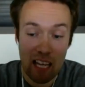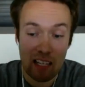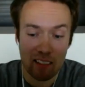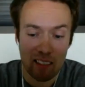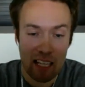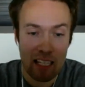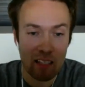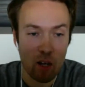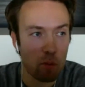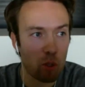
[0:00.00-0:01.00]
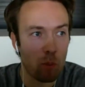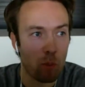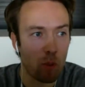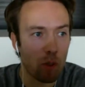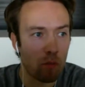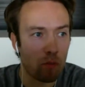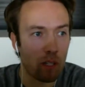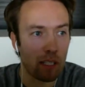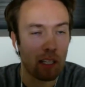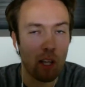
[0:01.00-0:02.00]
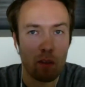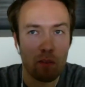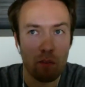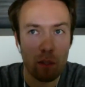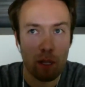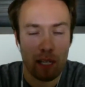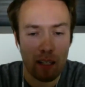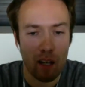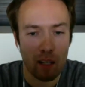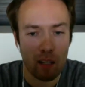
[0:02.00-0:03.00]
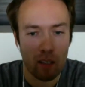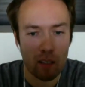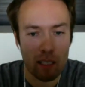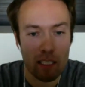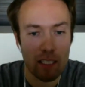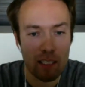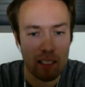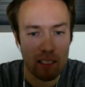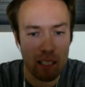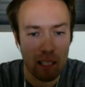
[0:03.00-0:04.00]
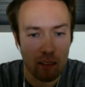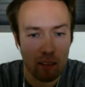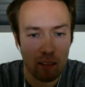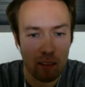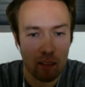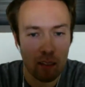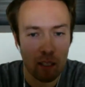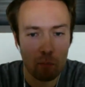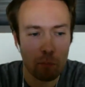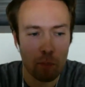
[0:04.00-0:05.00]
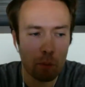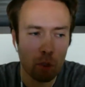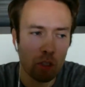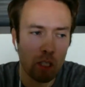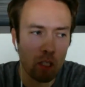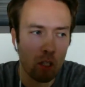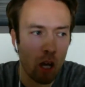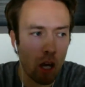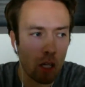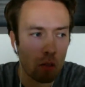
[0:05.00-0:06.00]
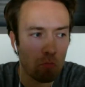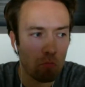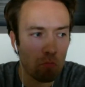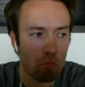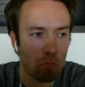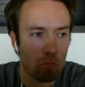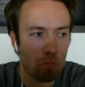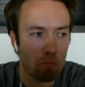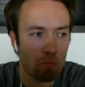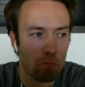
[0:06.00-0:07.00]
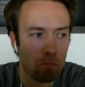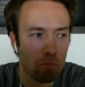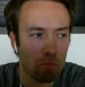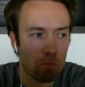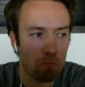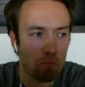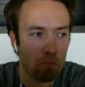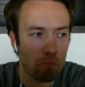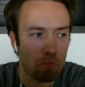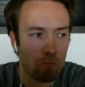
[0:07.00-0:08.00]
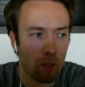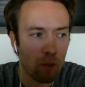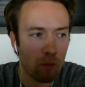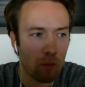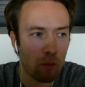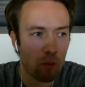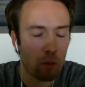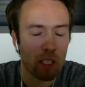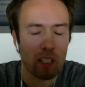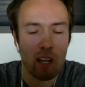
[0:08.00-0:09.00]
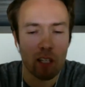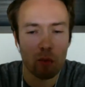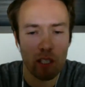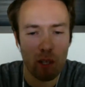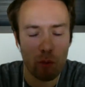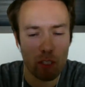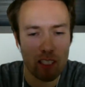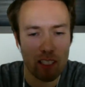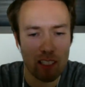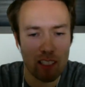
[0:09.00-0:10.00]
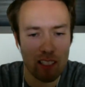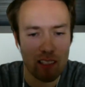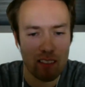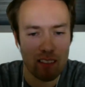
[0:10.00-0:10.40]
And that comes to the point of, like, a lot of the feedback I got on, like, TDD is dead. People did not, we did not agree on what TDD is.